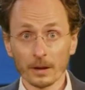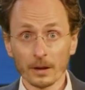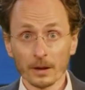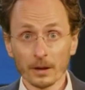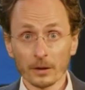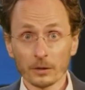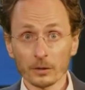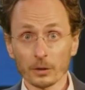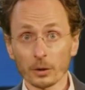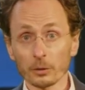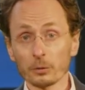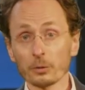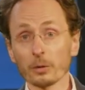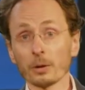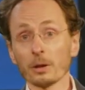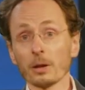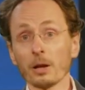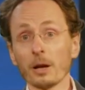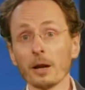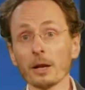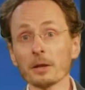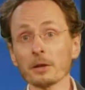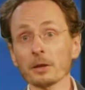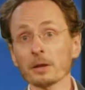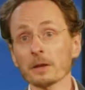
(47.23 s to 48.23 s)
So to a
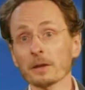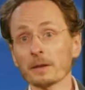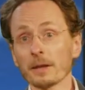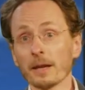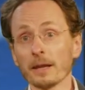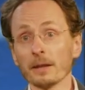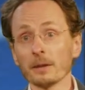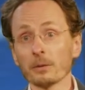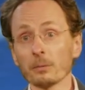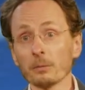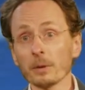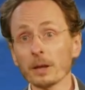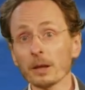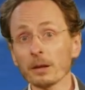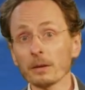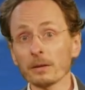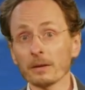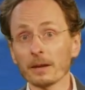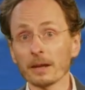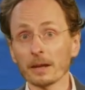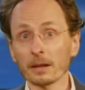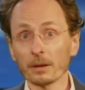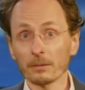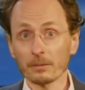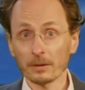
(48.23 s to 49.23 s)
large extent, we could
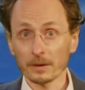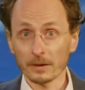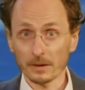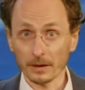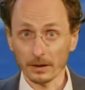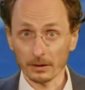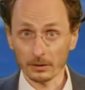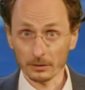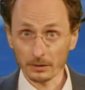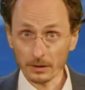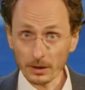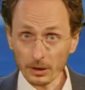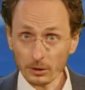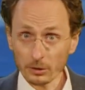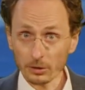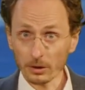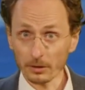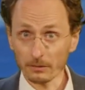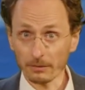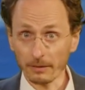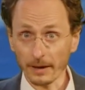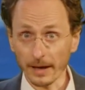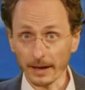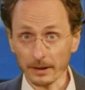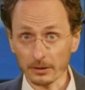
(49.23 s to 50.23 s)
think of a single t-shirt
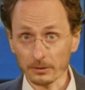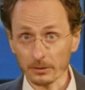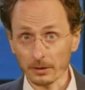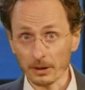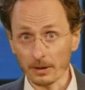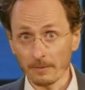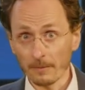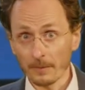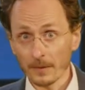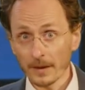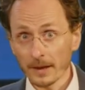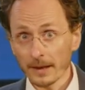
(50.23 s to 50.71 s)
factory